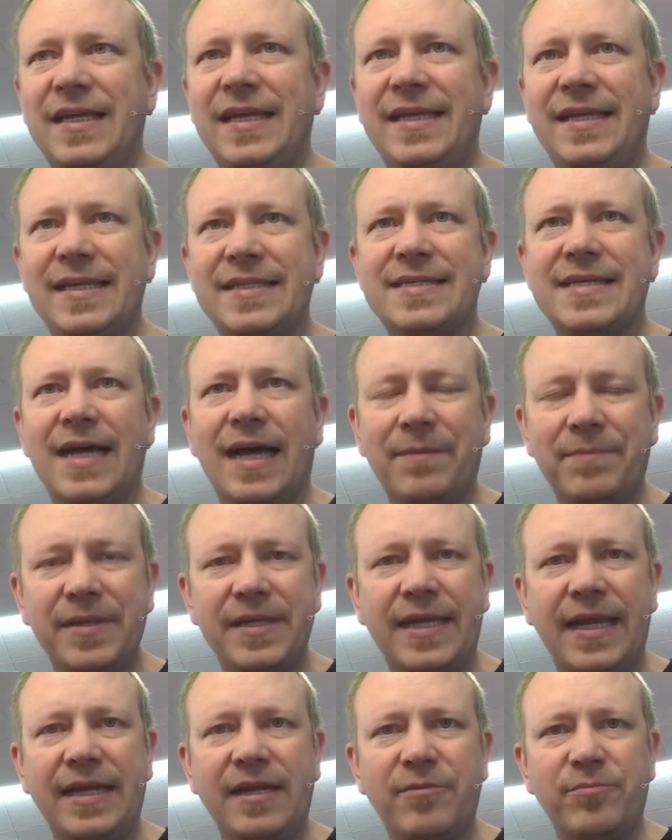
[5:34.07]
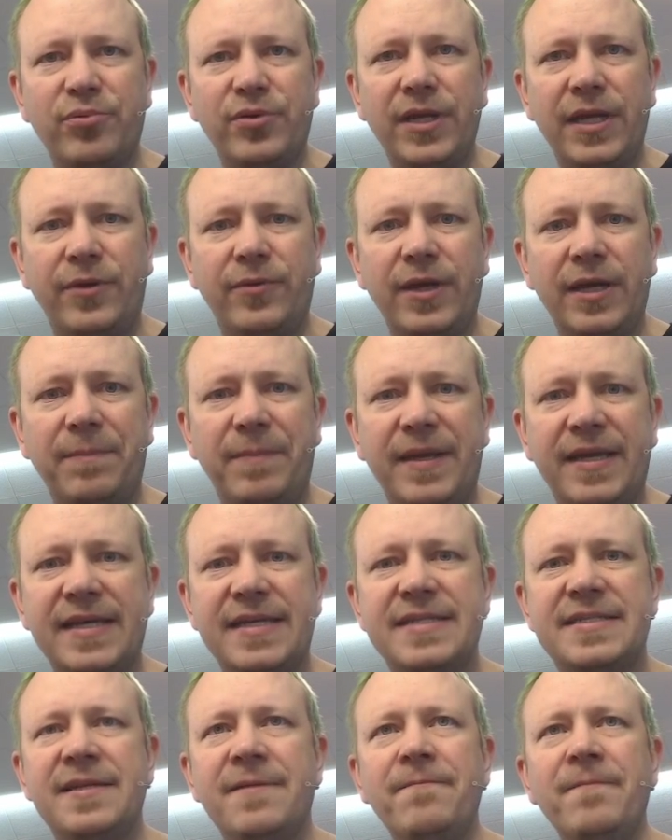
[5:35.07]
it gets complicated pretty quick
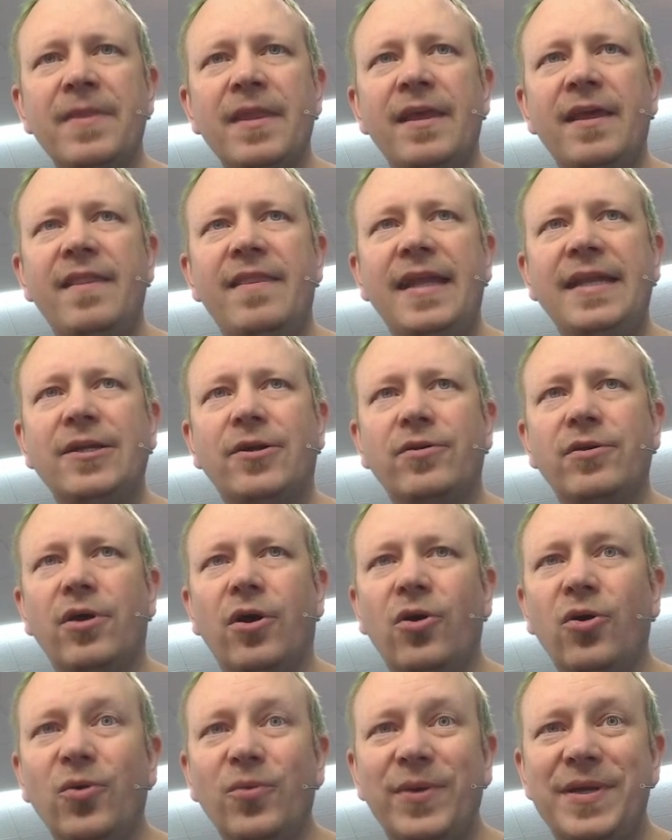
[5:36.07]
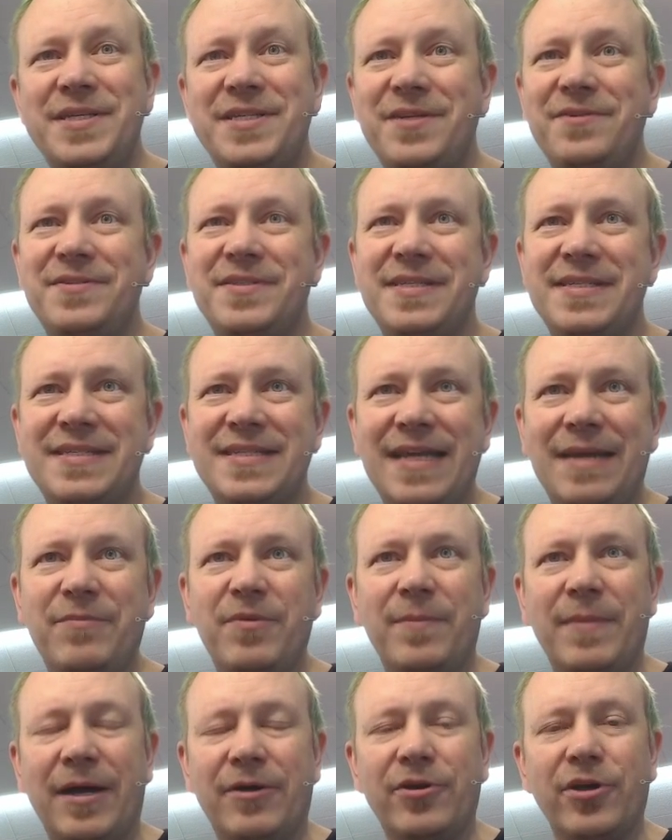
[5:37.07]
because they don't always use the
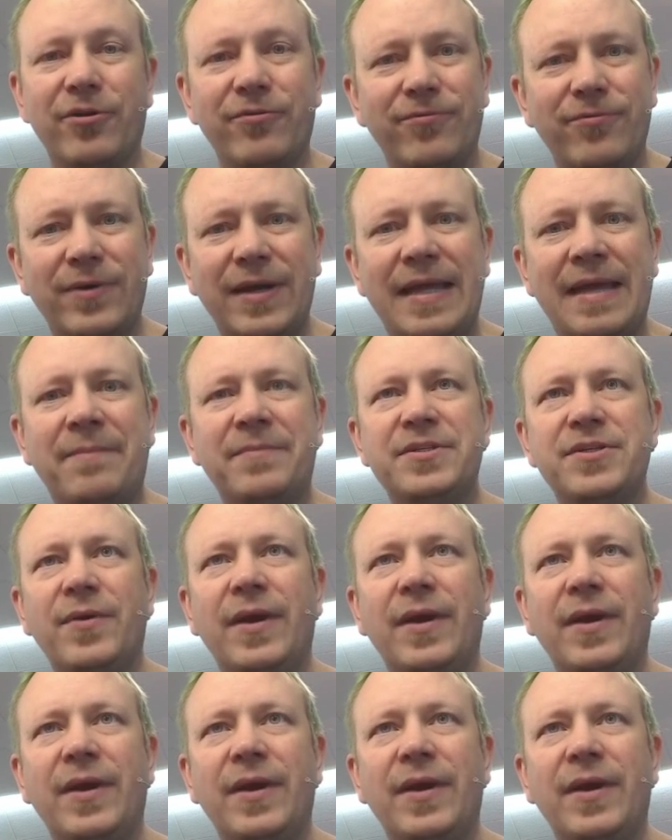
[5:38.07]
same amount of RAM.